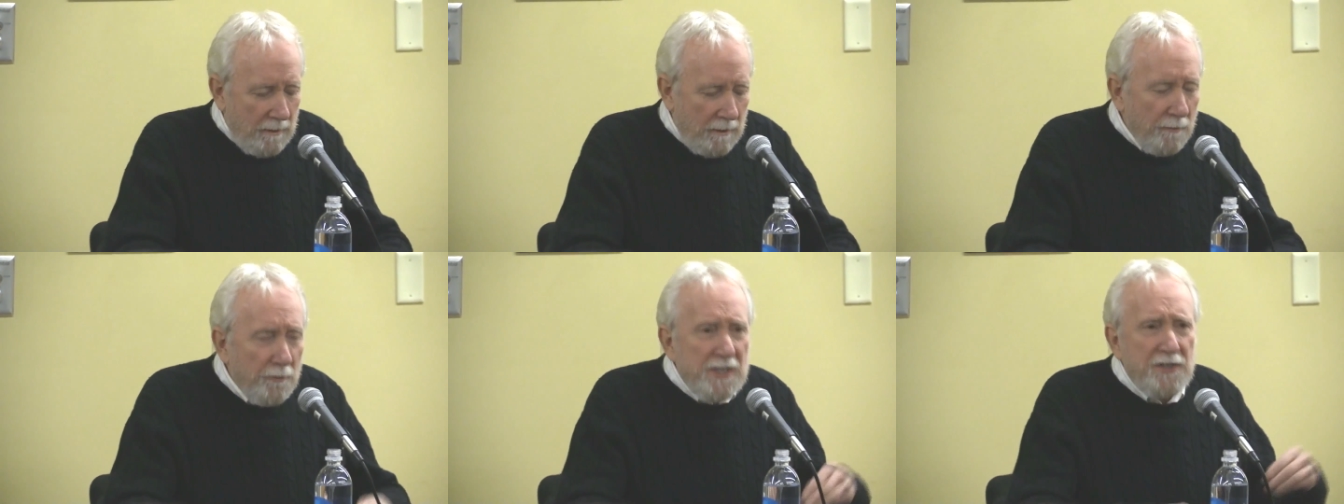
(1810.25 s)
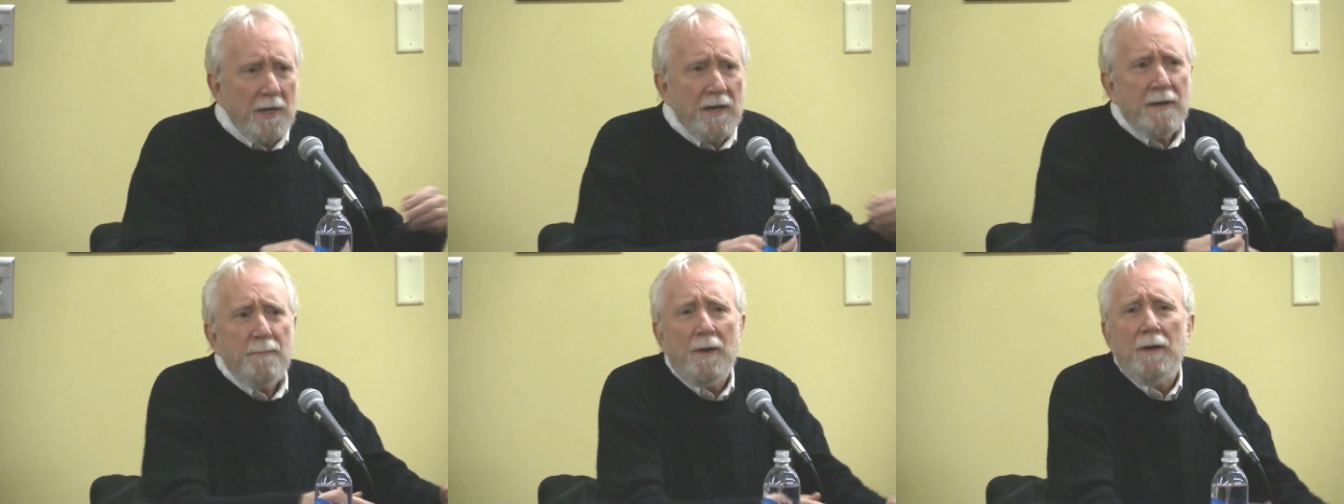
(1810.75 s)
Every
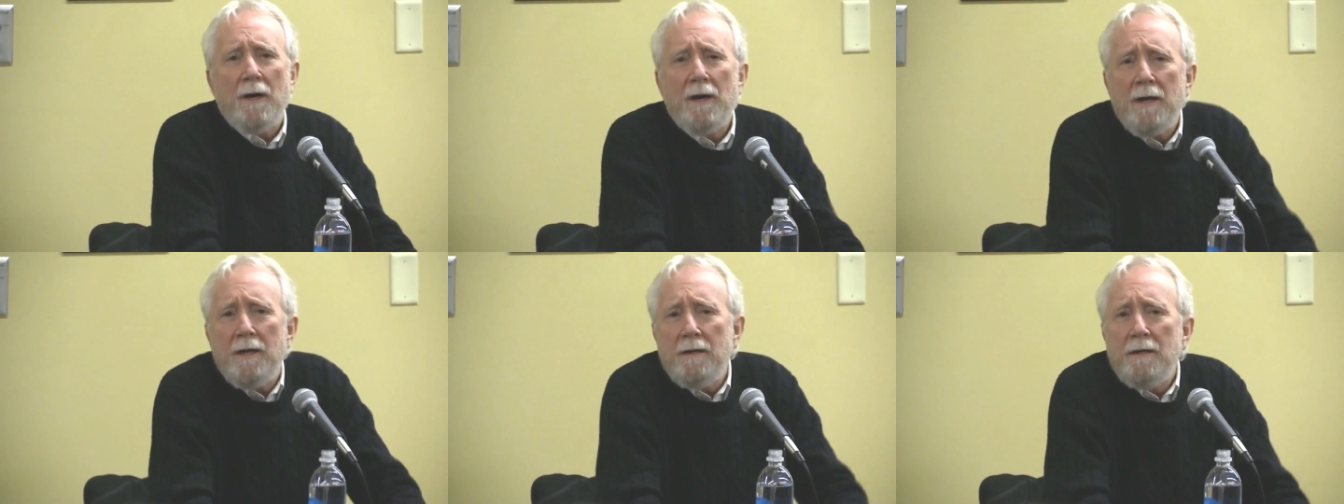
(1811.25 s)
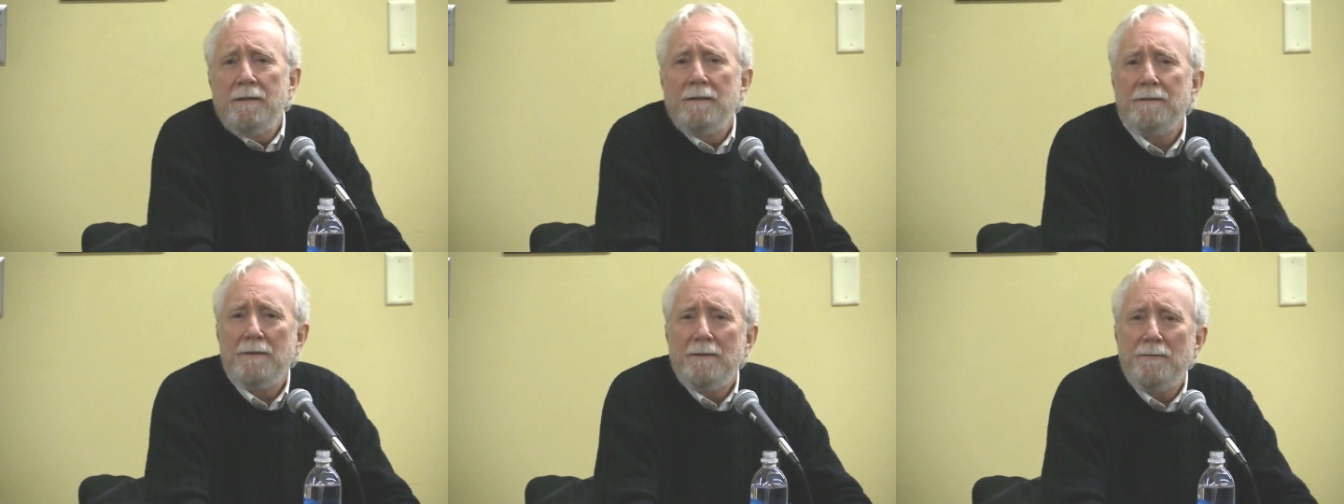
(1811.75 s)
time I
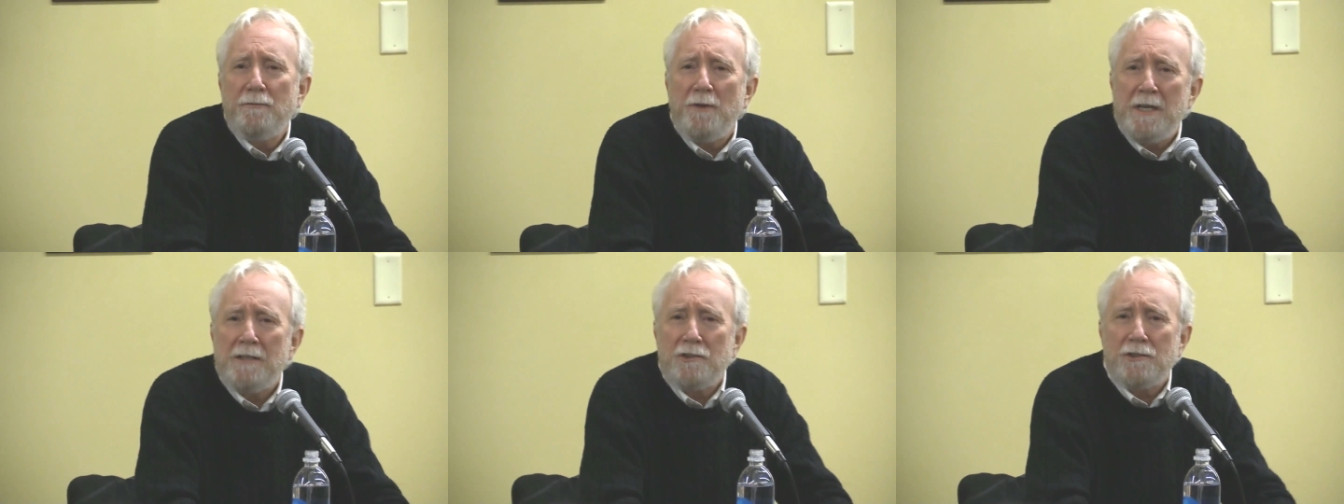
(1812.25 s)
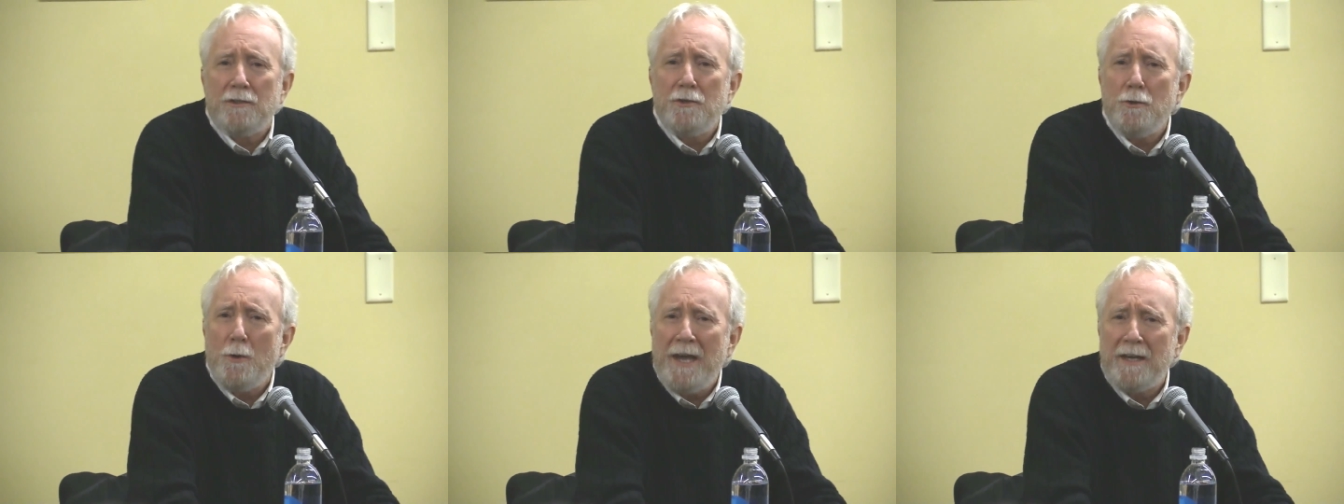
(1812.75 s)
face a
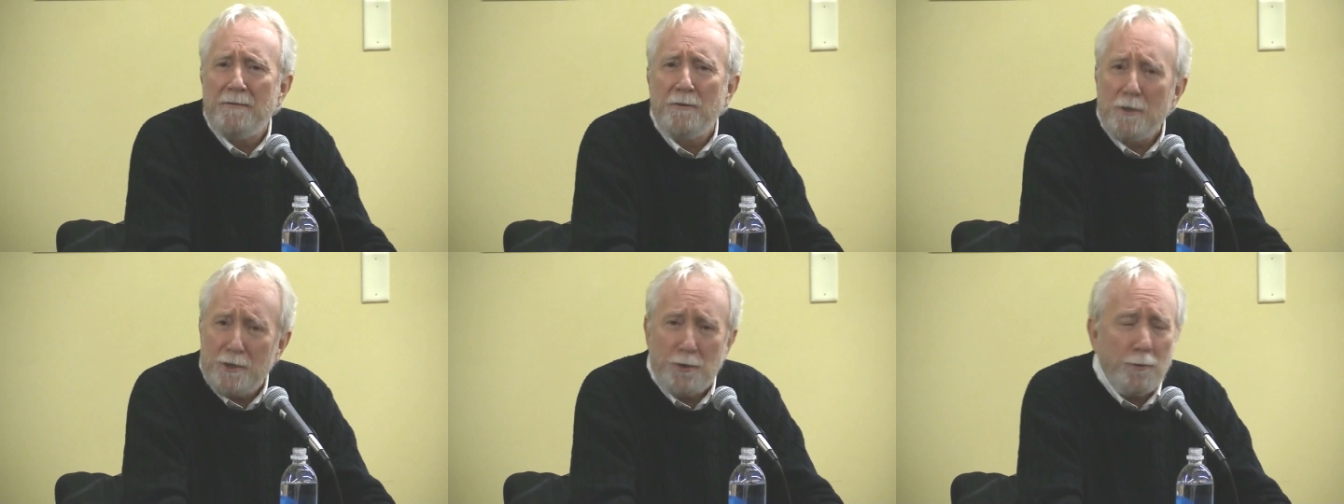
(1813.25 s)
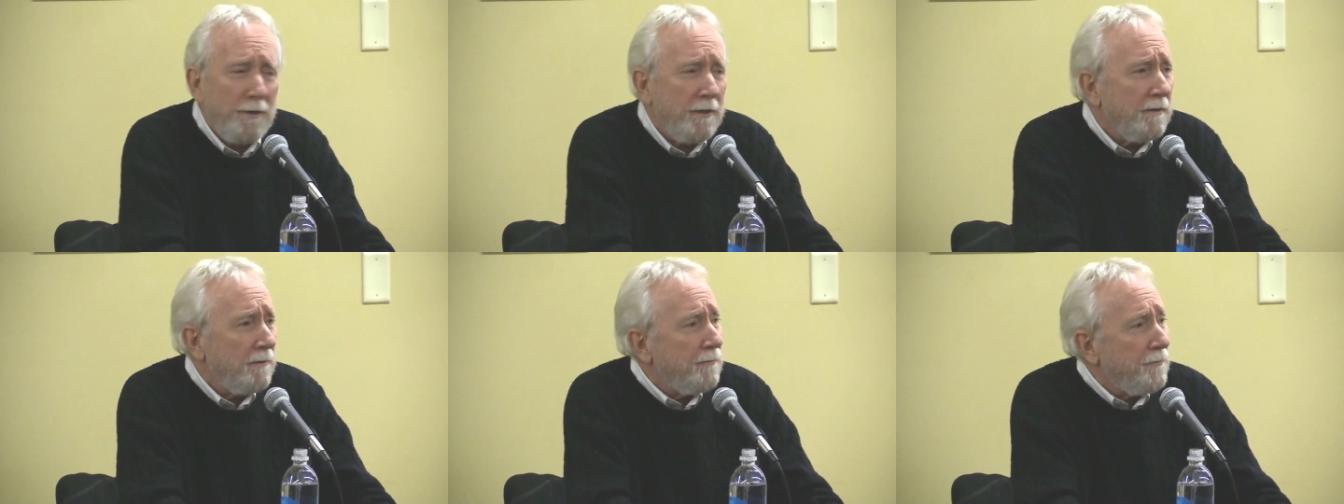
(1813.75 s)
new
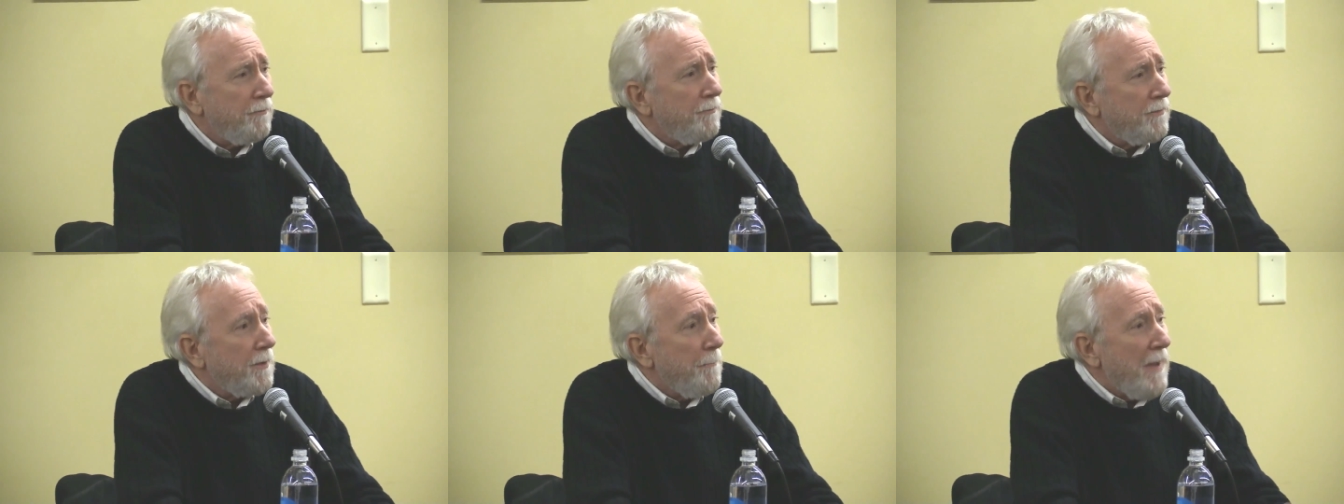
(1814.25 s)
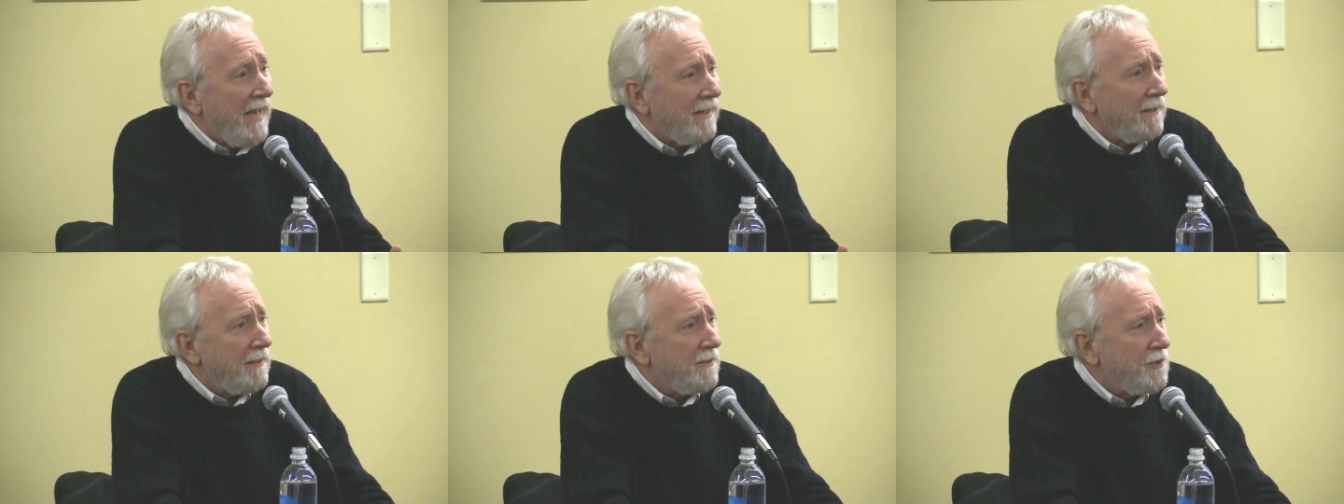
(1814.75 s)
anniversary of the
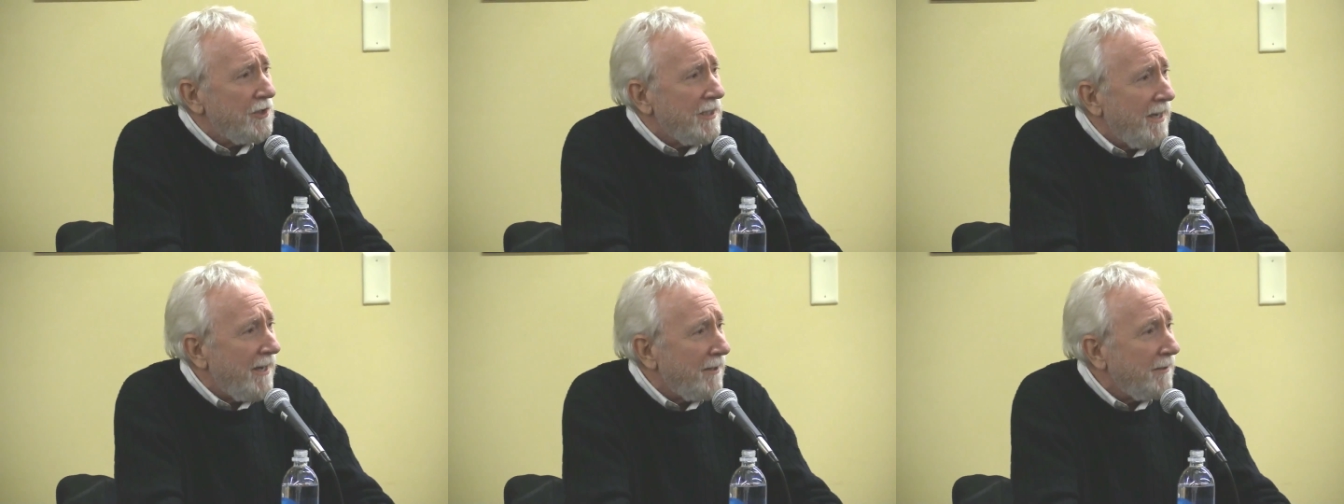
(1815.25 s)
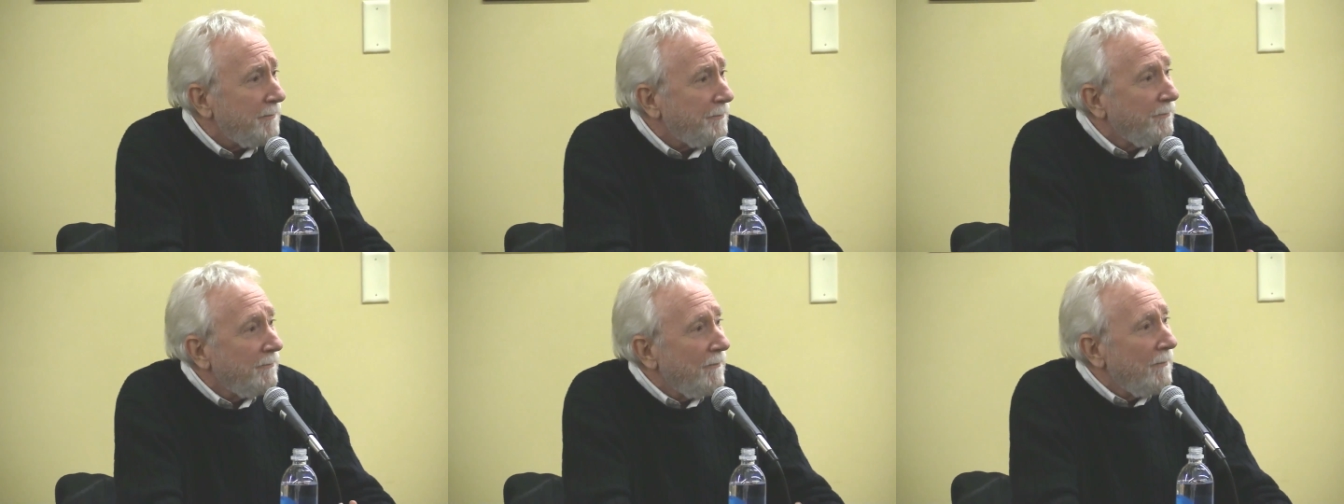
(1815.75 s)
battle in Seattle,
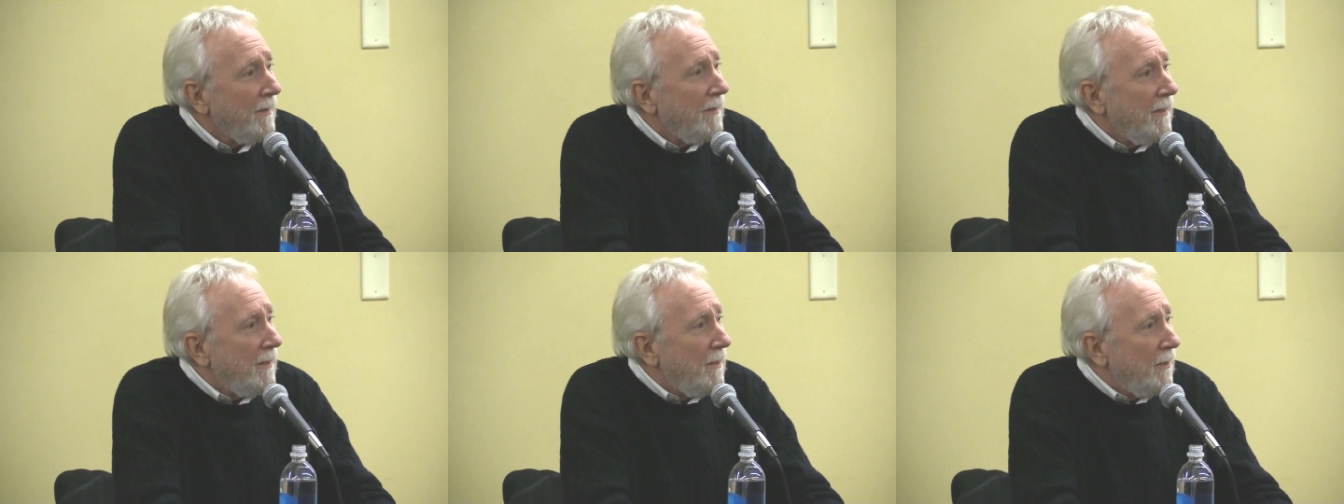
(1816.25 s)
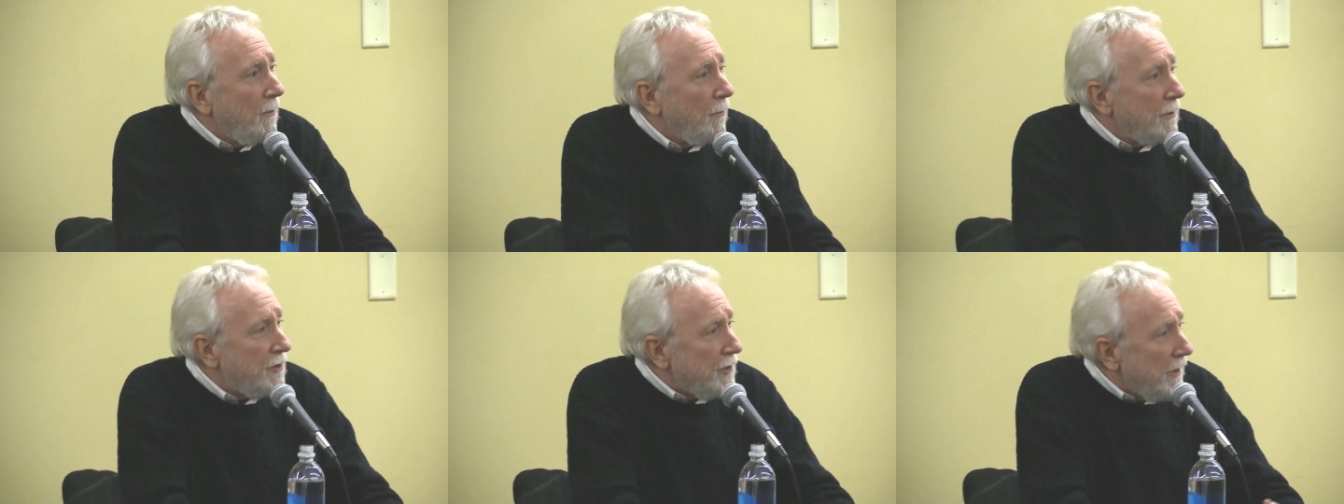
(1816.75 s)

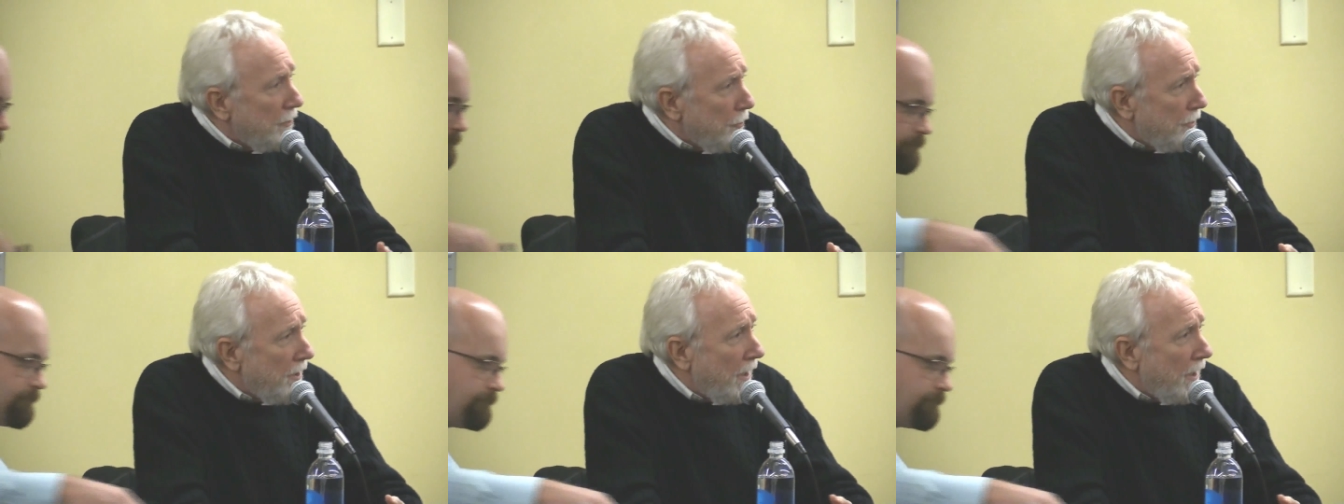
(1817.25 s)
or see a new